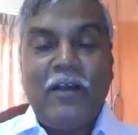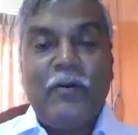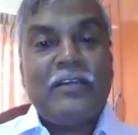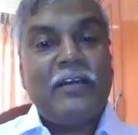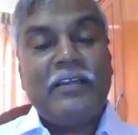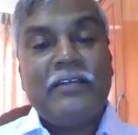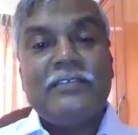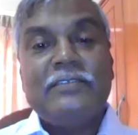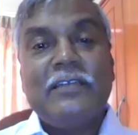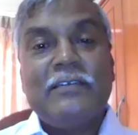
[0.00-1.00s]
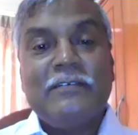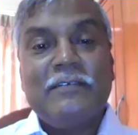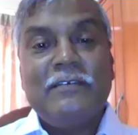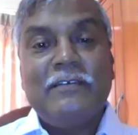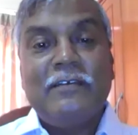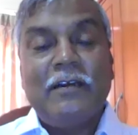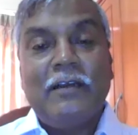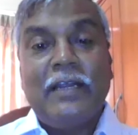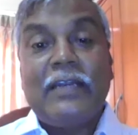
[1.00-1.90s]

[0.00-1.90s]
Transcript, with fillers: Our target is that uh,